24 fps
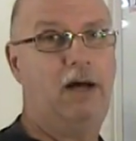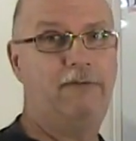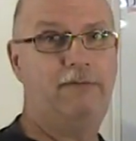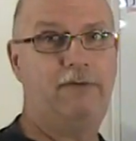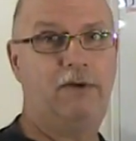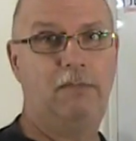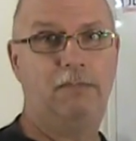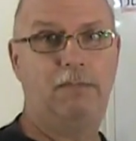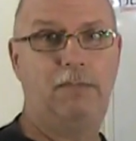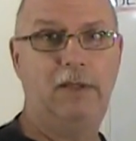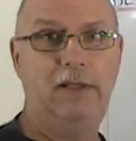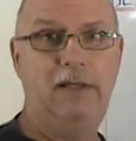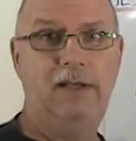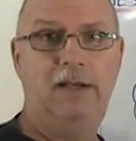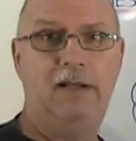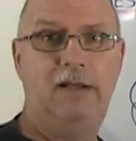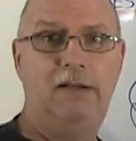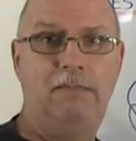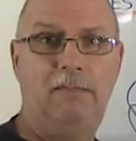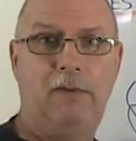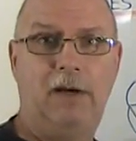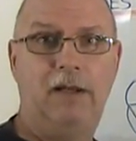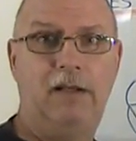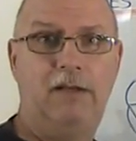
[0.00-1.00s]
I've
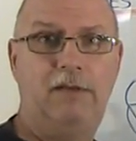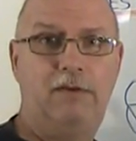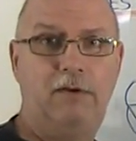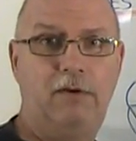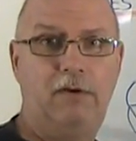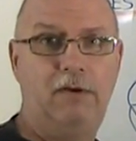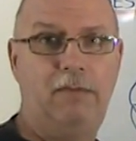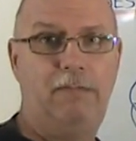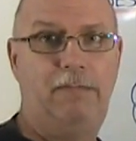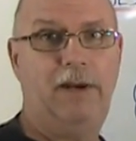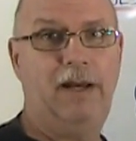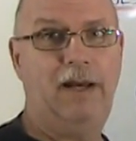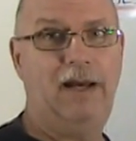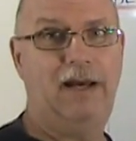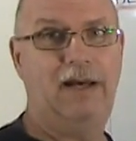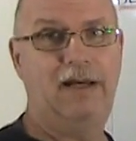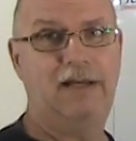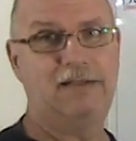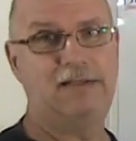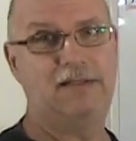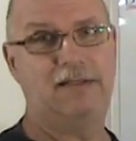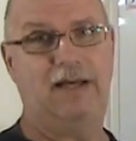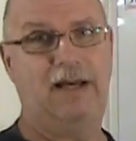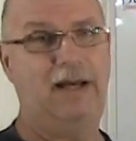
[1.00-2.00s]
completed my third
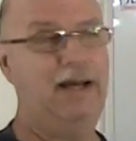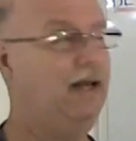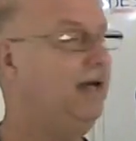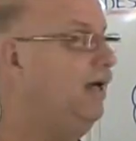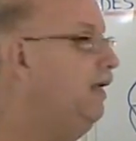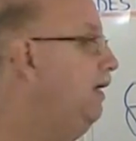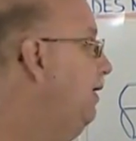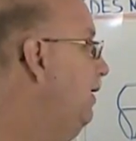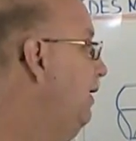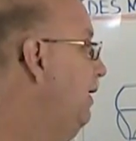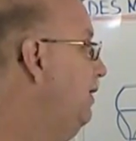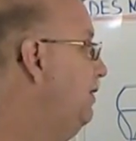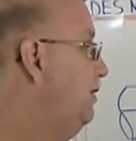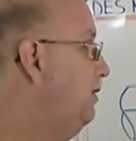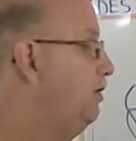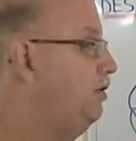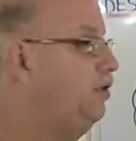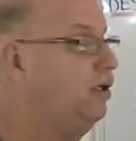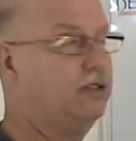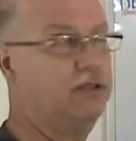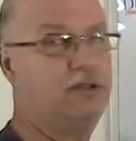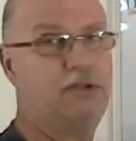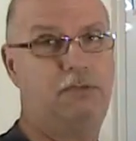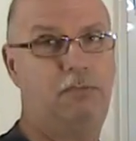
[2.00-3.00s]
pass, and it's
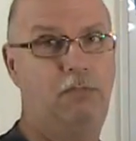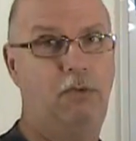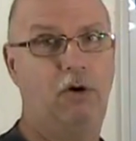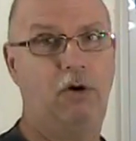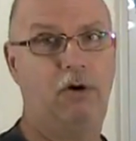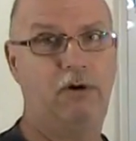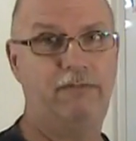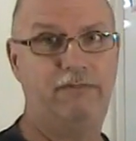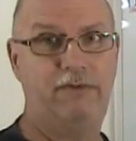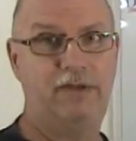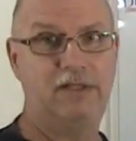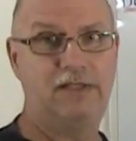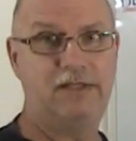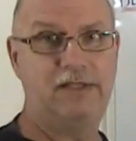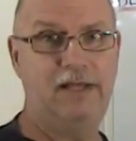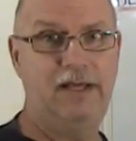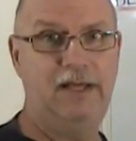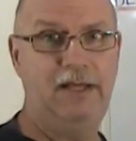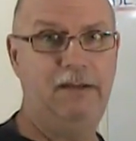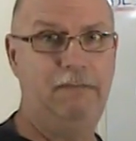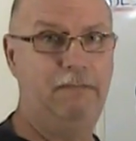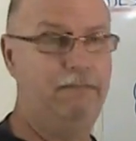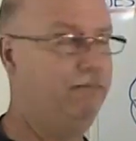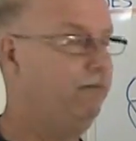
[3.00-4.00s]
just more of the
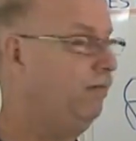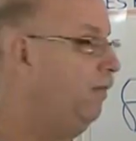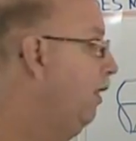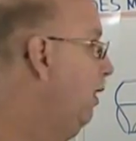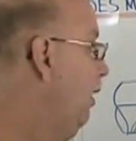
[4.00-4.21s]
same.